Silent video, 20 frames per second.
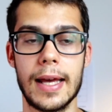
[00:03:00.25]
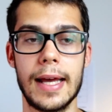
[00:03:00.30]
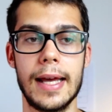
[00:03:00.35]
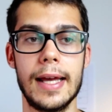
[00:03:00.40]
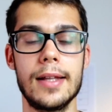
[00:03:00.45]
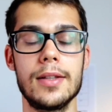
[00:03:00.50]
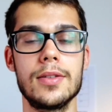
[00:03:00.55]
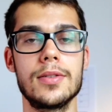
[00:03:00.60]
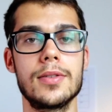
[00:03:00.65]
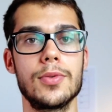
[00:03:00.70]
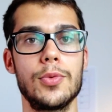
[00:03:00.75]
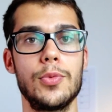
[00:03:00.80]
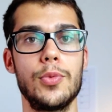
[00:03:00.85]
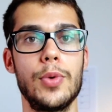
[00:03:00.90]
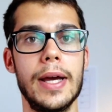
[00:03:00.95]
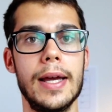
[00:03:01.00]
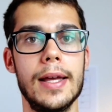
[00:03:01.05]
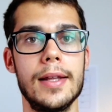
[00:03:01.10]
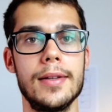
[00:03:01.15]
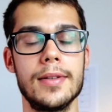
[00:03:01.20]
and
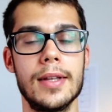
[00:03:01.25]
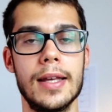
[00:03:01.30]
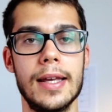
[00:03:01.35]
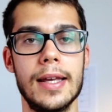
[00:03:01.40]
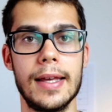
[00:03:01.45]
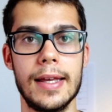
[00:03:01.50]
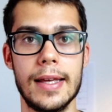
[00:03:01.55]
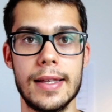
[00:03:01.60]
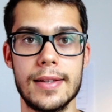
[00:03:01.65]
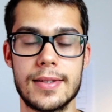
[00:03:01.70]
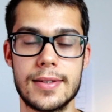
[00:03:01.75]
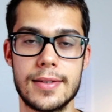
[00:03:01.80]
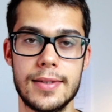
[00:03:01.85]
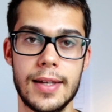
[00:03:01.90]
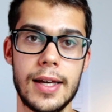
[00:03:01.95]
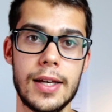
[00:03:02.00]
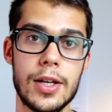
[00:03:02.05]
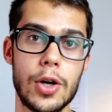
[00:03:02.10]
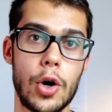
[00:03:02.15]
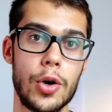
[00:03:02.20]
when it's
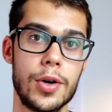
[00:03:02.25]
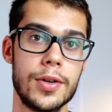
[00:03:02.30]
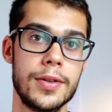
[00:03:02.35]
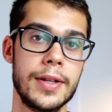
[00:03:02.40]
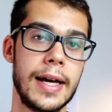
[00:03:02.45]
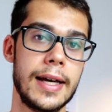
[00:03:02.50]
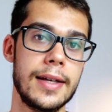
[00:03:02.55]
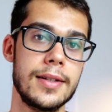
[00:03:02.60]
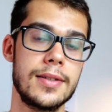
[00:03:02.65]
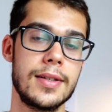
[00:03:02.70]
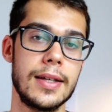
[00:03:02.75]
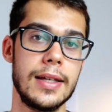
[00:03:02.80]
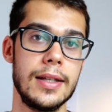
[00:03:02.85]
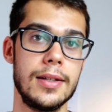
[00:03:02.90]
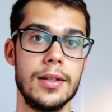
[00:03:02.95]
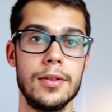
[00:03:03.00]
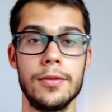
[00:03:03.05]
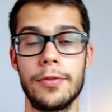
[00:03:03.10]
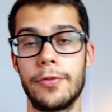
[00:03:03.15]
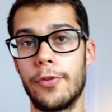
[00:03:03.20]
day or night it
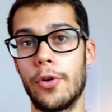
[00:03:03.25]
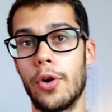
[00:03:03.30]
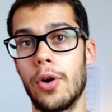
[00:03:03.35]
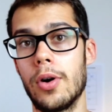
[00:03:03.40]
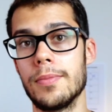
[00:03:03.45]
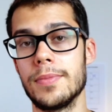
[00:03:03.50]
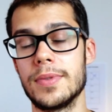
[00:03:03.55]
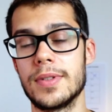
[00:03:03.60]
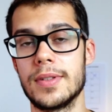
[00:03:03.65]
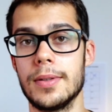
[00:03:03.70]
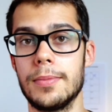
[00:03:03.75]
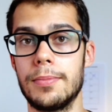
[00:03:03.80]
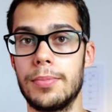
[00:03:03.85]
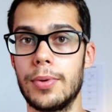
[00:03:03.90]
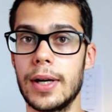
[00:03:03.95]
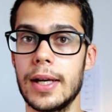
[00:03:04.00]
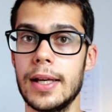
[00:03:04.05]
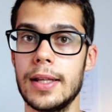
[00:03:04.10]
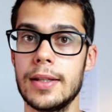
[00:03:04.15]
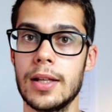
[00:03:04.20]
informs the
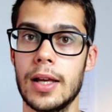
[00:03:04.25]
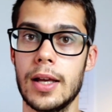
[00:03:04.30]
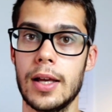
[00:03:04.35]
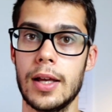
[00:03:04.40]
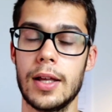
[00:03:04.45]
brain